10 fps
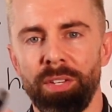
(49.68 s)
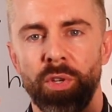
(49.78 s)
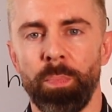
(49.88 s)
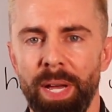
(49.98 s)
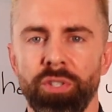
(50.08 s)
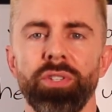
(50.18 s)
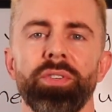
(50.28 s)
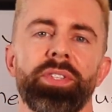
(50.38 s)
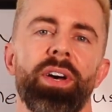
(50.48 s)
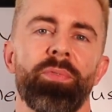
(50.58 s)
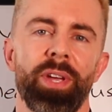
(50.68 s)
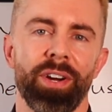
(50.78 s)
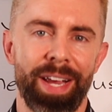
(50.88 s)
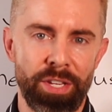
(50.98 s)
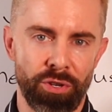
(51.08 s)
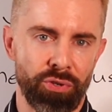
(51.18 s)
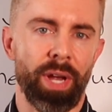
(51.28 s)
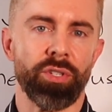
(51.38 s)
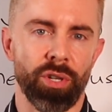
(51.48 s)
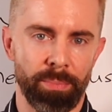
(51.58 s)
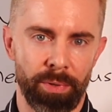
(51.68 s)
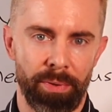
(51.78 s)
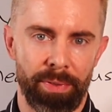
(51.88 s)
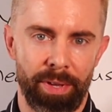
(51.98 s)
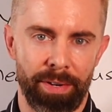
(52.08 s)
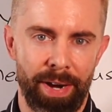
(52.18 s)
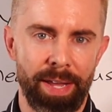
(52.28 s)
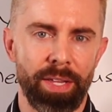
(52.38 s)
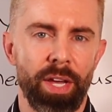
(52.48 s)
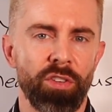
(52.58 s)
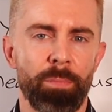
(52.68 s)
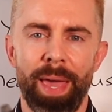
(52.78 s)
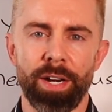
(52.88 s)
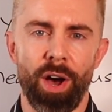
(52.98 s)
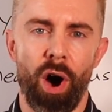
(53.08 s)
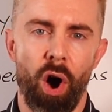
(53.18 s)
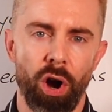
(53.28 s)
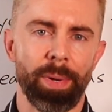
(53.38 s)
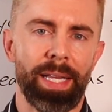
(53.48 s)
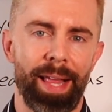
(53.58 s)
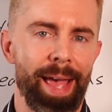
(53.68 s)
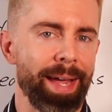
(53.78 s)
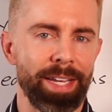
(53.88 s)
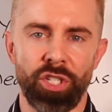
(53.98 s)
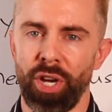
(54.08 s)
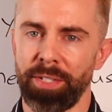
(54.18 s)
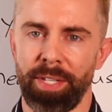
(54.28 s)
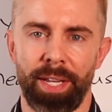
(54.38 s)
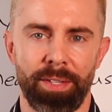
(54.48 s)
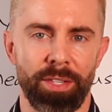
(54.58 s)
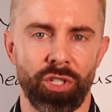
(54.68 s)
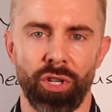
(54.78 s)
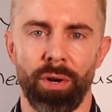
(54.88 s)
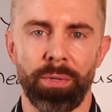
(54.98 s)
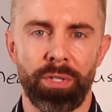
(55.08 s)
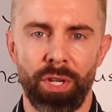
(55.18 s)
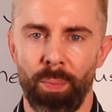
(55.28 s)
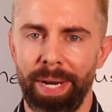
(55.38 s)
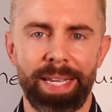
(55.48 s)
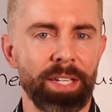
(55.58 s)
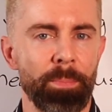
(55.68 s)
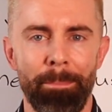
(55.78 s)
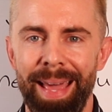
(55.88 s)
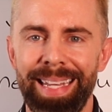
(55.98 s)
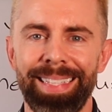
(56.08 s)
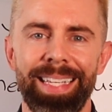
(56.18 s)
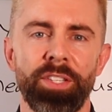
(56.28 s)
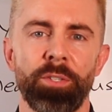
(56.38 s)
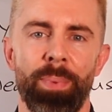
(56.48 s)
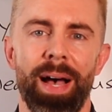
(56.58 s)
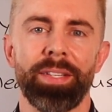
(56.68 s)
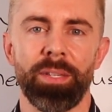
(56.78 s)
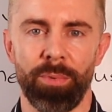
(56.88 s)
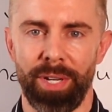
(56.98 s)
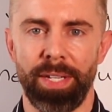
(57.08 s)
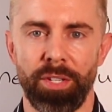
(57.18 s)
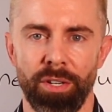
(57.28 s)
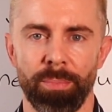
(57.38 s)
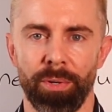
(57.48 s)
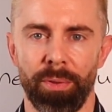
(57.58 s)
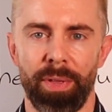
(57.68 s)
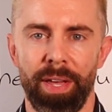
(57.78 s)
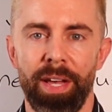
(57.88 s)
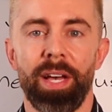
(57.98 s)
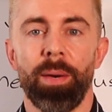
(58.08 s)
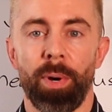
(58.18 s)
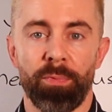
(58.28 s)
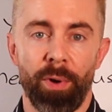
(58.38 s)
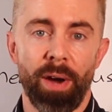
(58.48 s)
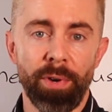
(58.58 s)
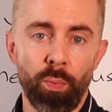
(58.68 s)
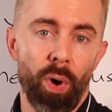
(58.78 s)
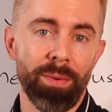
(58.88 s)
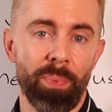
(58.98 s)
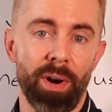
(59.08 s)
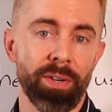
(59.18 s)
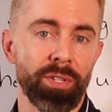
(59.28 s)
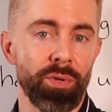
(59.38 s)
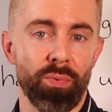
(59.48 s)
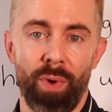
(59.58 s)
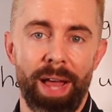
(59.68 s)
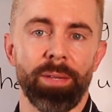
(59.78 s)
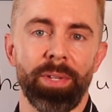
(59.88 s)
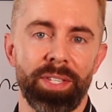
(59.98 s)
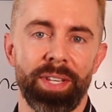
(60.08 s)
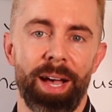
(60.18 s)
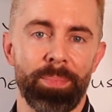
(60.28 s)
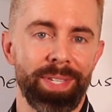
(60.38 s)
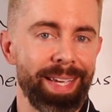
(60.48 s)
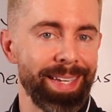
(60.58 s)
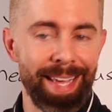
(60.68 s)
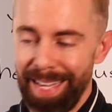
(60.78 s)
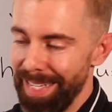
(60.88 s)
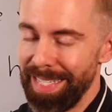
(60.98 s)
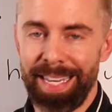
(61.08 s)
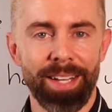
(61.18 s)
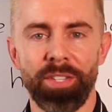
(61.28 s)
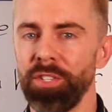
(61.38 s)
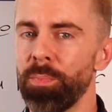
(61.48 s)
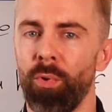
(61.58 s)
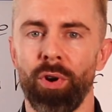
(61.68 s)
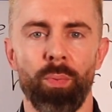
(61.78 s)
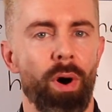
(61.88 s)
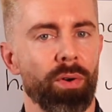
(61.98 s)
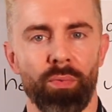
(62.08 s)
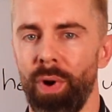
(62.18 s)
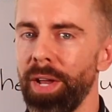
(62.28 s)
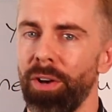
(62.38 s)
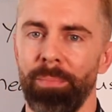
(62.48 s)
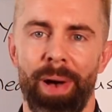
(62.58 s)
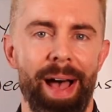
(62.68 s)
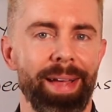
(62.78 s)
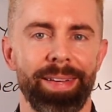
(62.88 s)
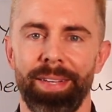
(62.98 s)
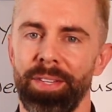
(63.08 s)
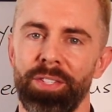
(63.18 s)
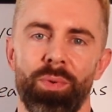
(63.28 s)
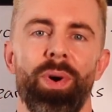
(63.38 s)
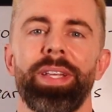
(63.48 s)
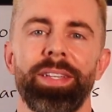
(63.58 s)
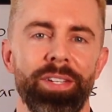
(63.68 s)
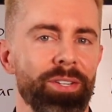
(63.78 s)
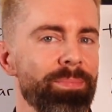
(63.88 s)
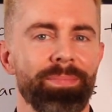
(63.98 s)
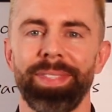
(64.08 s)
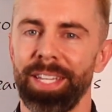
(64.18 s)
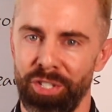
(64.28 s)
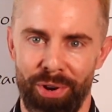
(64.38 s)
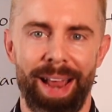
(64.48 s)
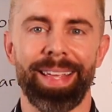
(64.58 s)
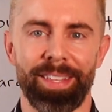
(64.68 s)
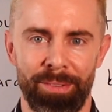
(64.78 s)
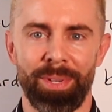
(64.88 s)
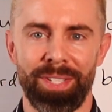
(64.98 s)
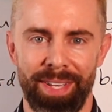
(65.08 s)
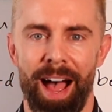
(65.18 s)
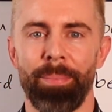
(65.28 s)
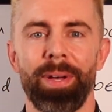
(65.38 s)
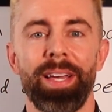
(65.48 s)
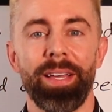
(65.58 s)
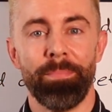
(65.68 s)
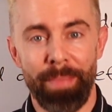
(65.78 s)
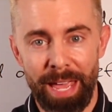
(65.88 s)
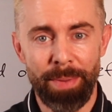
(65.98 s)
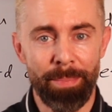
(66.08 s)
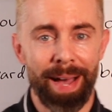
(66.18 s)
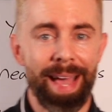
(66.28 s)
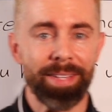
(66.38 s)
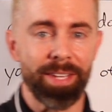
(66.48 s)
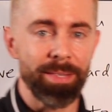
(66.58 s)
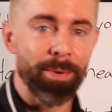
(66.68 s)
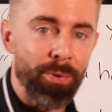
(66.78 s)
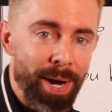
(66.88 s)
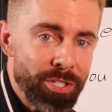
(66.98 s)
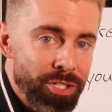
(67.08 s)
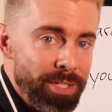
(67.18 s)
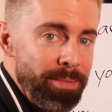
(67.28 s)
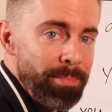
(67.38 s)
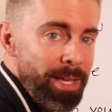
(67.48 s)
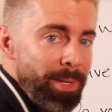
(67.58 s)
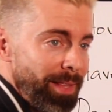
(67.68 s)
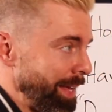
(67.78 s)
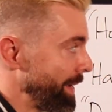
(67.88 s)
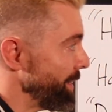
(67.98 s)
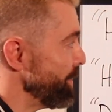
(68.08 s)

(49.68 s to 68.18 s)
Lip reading: So picture yourself here in your trade show booth, all right? You've paid an arm and a leg just to get to the show, so you want to get as many leads as possible into your booth. But for every one person who randomly stops in, dozens more walk right on by. So what do? You try to get them to stop. Maybe by asking them a question, maybe like